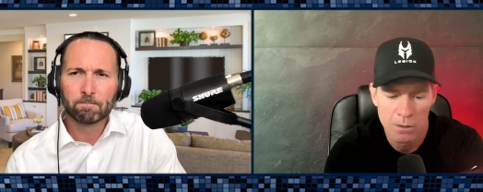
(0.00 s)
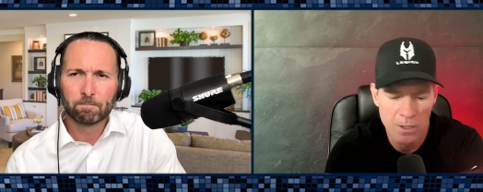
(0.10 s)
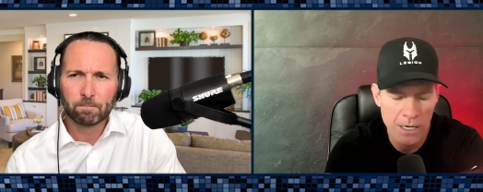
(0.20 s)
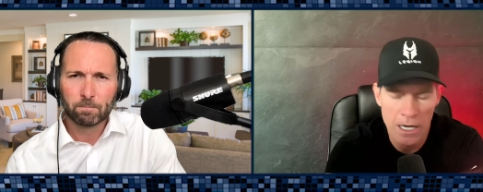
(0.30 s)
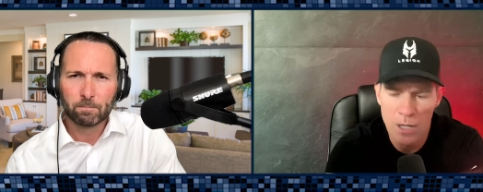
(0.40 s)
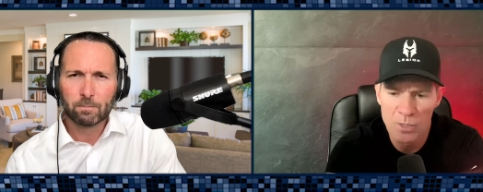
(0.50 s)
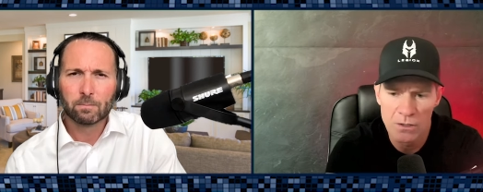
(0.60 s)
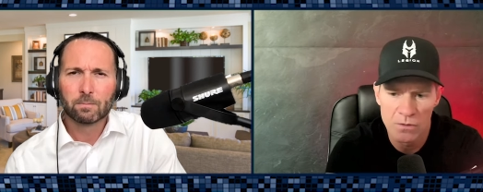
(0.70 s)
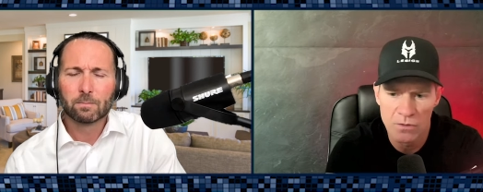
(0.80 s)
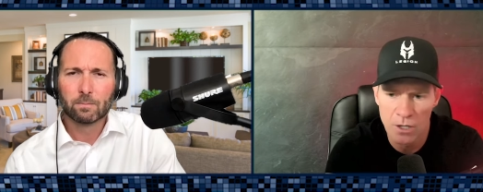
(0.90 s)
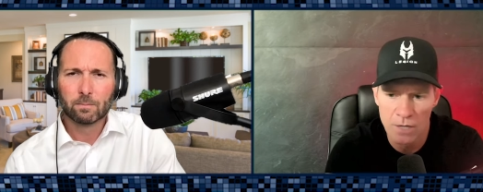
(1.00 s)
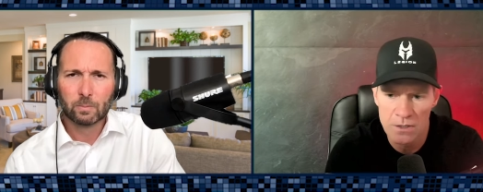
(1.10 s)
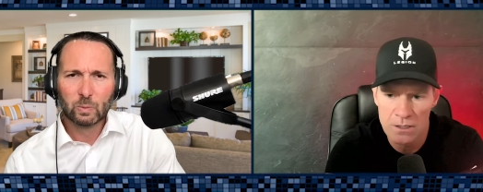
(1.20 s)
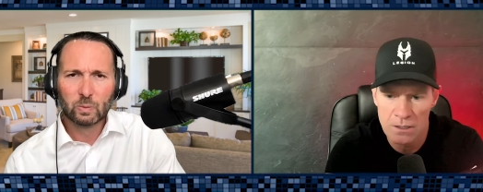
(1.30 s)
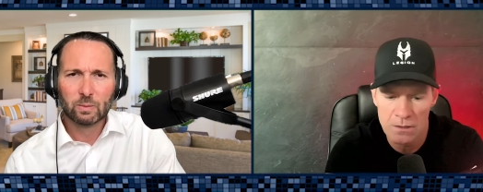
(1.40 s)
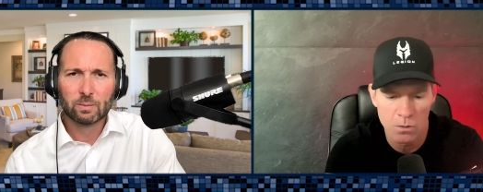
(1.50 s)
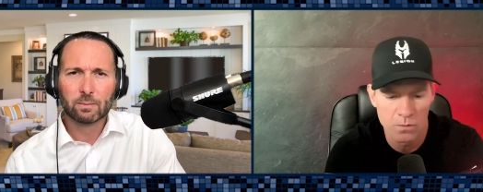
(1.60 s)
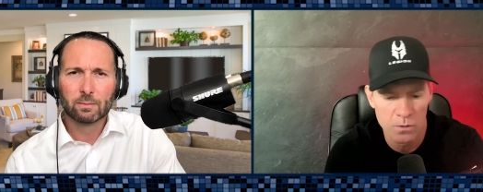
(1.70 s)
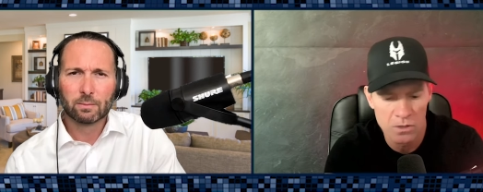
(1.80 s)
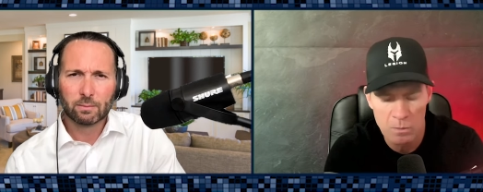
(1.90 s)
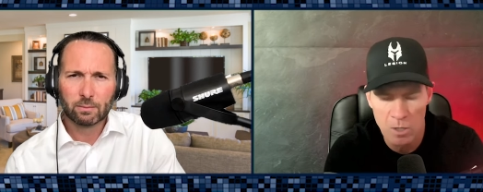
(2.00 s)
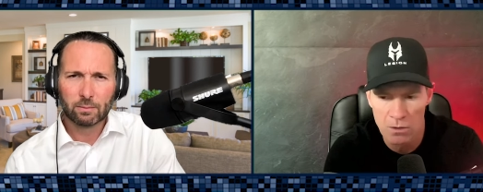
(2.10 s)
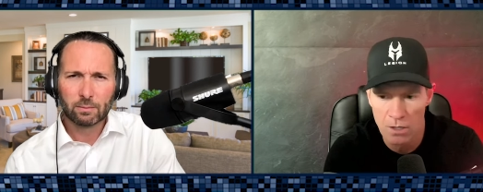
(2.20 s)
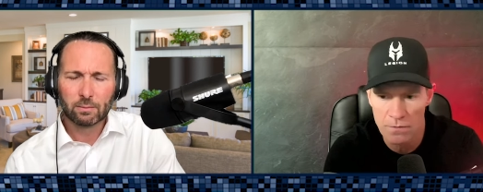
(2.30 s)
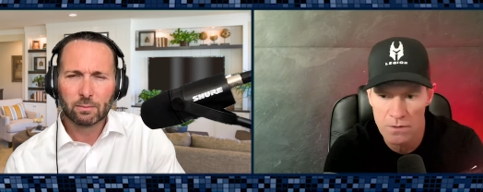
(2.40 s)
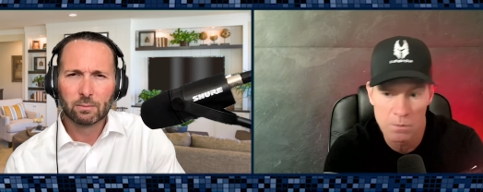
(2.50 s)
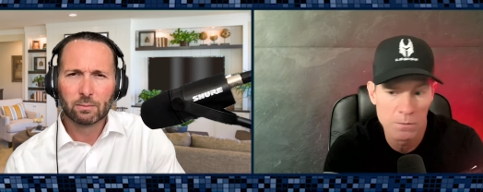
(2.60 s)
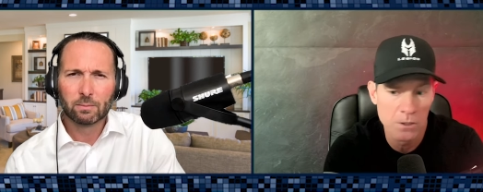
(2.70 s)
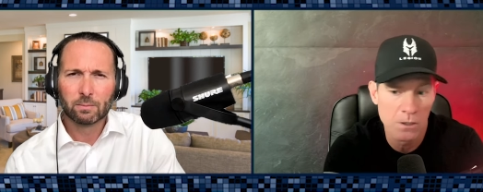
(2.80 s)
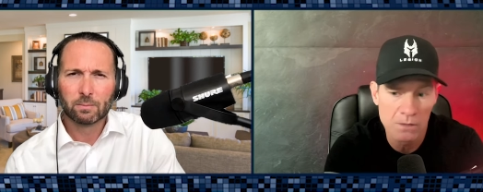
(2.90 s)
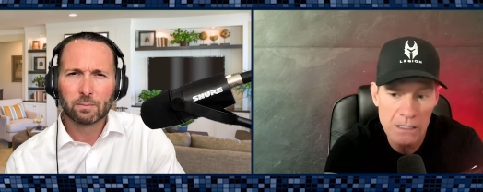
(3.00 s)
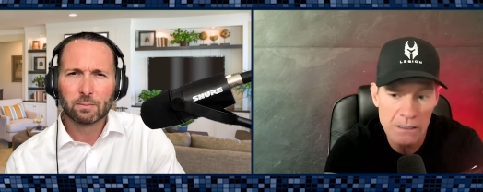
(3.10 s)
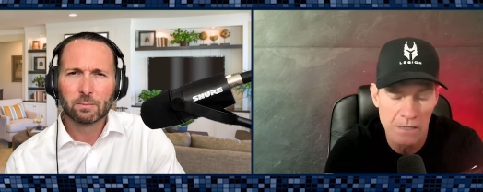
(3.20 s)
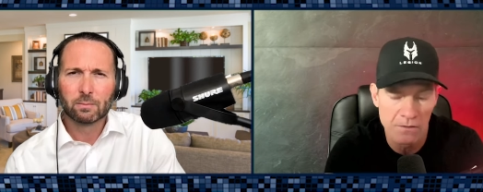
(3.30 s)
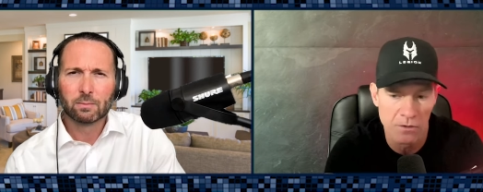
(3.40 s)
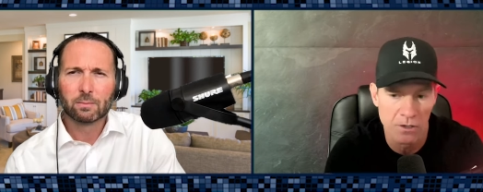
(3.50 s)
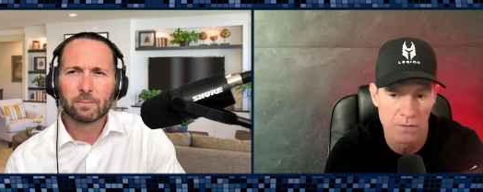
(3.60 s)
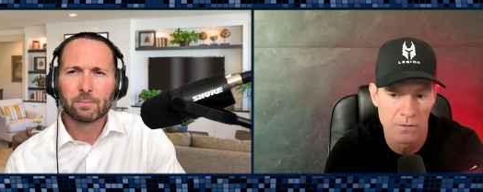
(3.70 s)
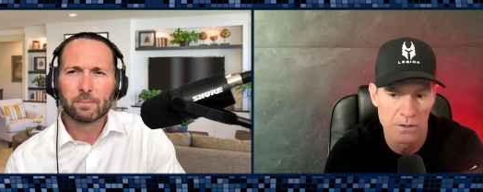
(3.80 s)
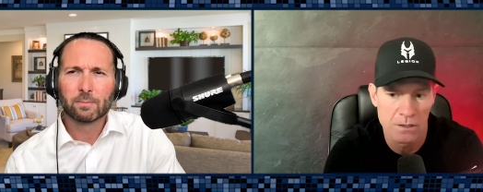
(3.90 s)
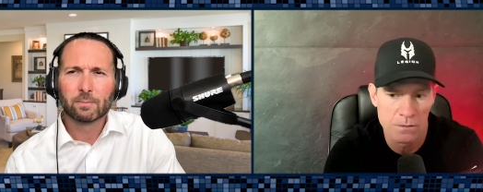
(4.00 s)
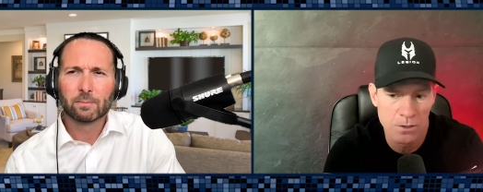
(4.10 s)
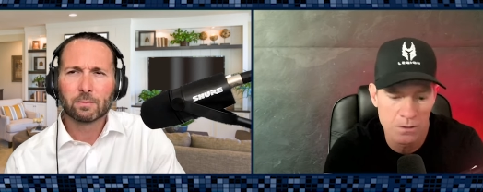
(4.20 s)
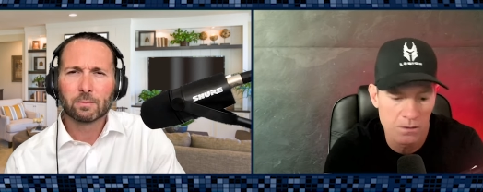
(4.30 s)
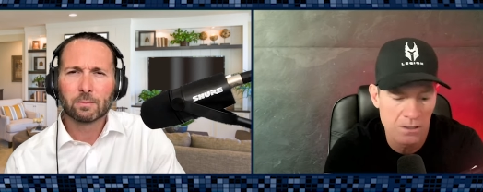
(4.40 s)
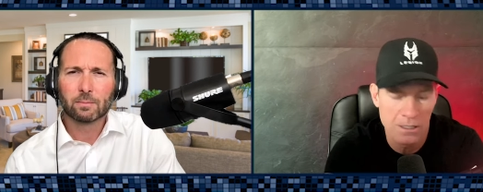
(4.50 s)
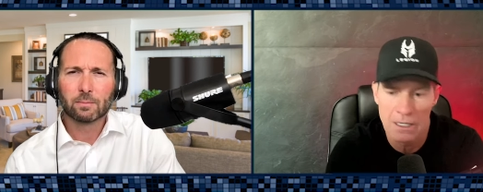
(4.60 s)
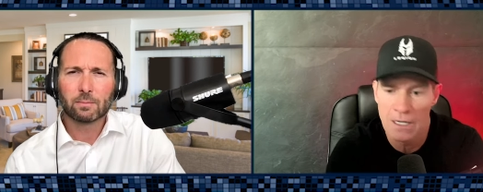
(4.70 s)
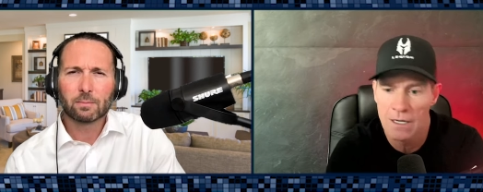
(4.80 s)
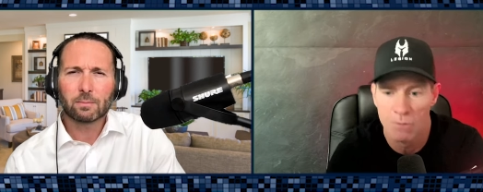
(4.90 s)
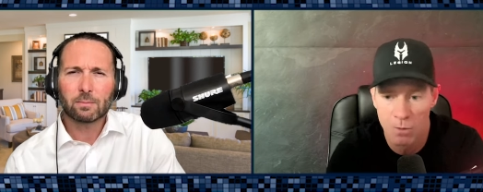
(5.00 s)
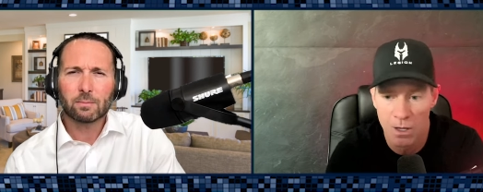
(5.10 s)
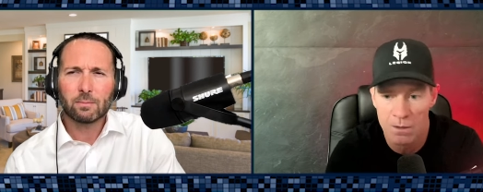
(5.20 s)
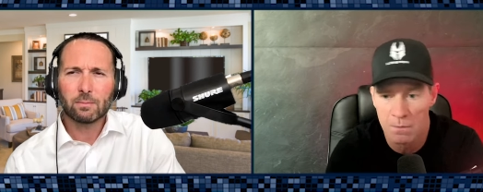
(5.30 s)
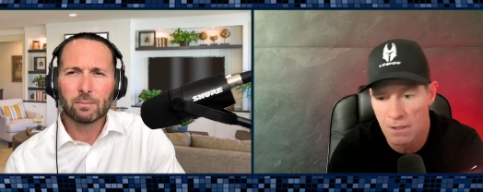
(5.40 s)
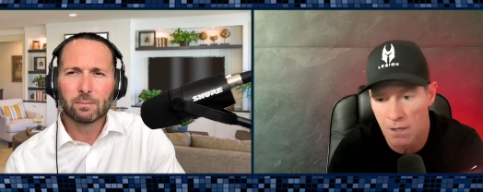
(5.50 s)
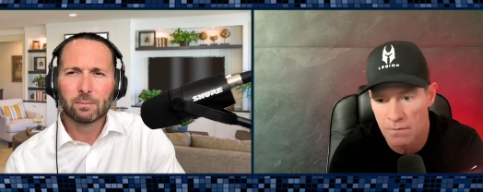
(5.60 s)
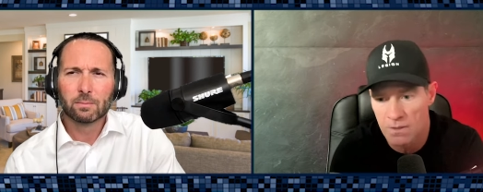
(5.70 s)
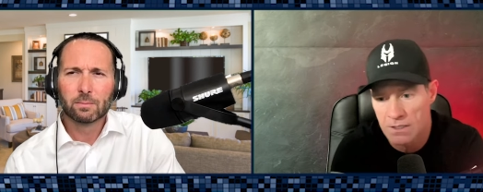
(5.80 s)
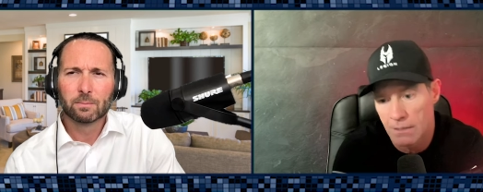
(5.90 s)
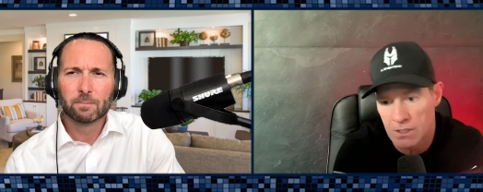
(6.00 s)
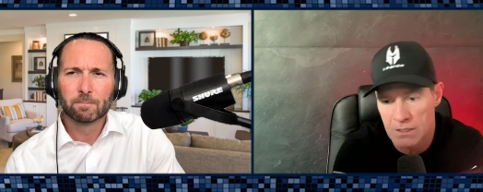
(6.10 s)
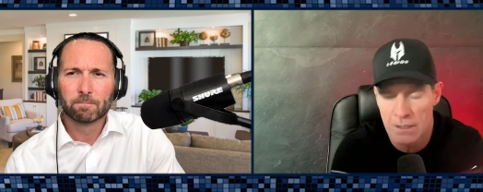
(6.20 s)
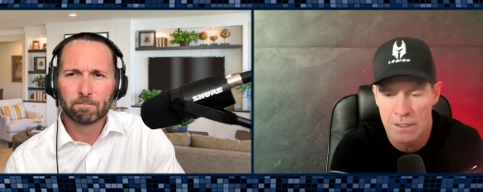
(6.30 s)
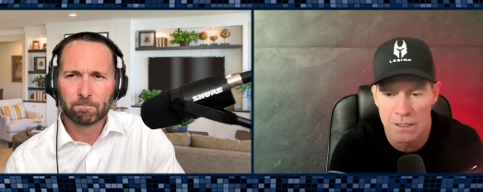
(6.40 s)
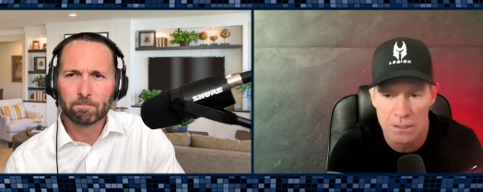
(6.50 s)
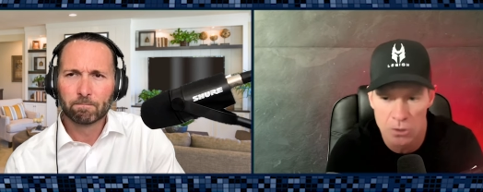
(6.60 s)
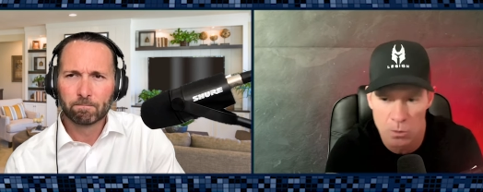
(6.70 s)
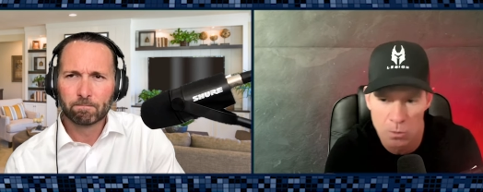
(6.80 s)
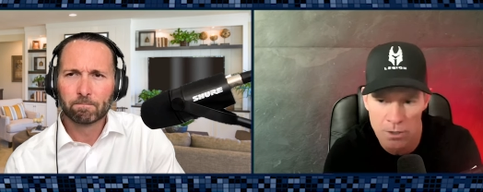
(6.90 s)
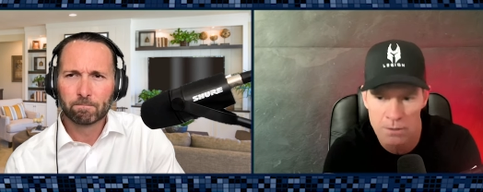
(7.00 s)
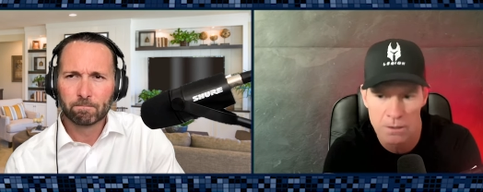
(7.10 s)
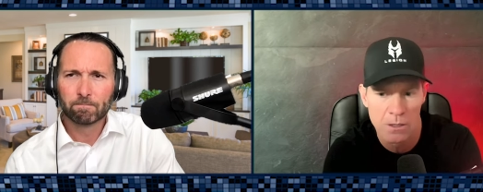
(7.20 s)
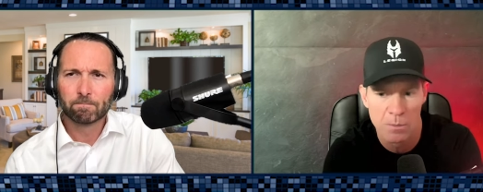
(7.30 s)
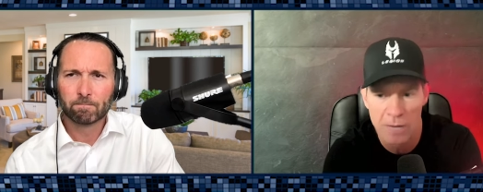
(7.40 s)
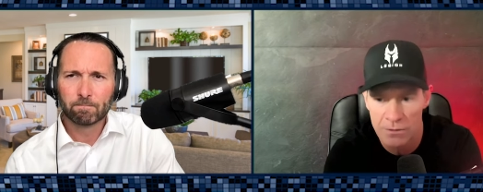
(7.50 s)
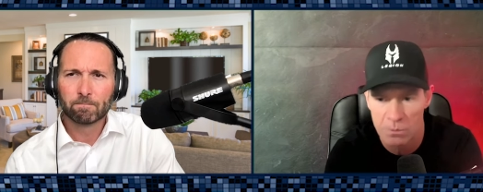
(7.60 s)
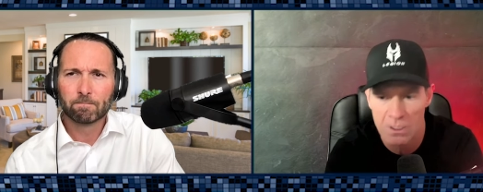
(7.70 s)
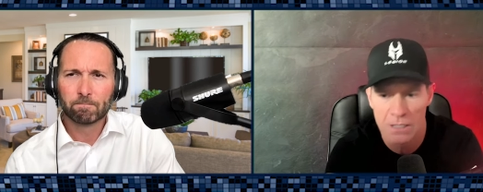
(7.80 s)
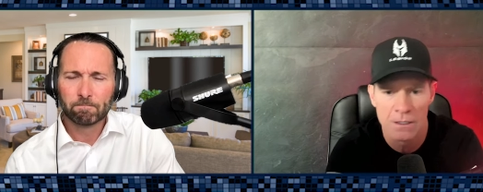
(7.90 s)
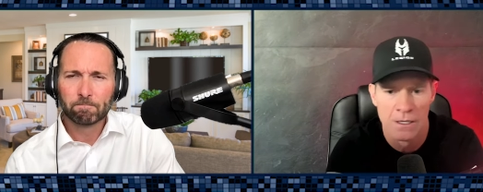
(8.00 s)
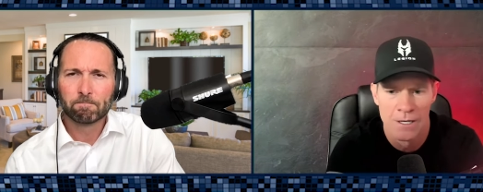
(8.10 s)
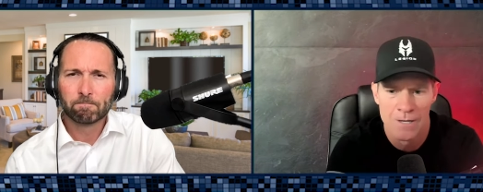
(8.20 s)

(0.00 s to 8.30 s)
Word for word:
Speaker 1: no matter how big your front office is, or if you're a smaller office, maybe you don't need that front office because really they're just saying, "Hey, welcome to the office. Have a seat. Can I get you water? Do you need the bathroom key?"